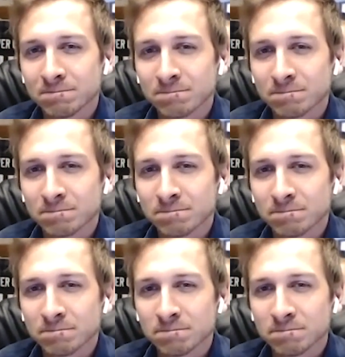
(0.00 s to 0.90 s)

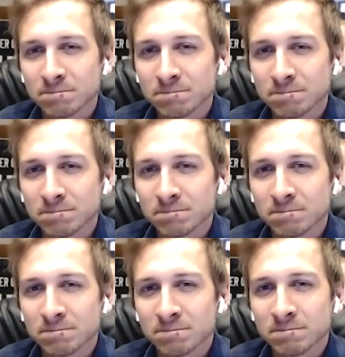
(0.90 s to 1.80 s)

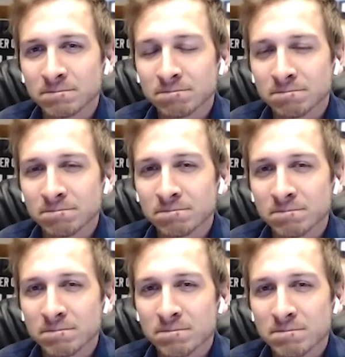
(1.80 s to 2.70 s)

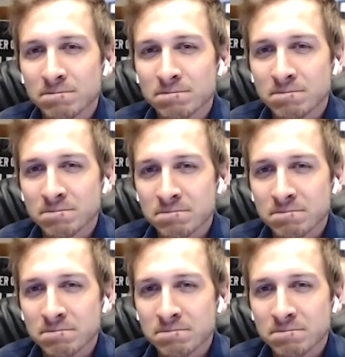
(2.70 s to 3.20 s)
(silent)